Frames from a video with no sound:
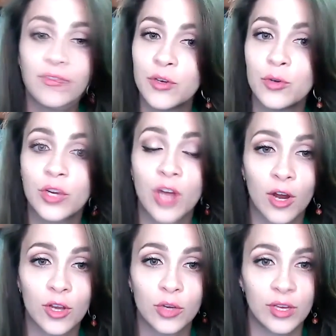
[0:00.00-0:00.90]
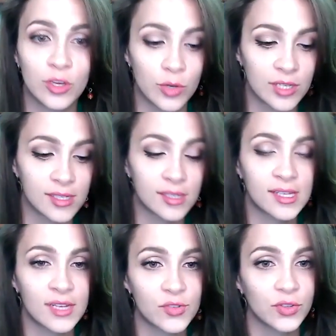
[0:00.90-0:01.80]
if you can argue that you can
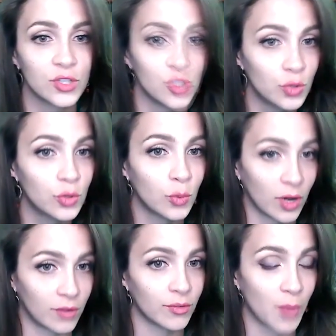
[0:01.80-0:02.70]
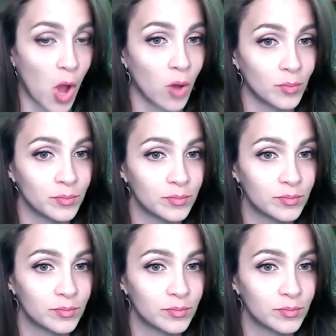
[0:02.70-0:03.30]
successfully do the work from home.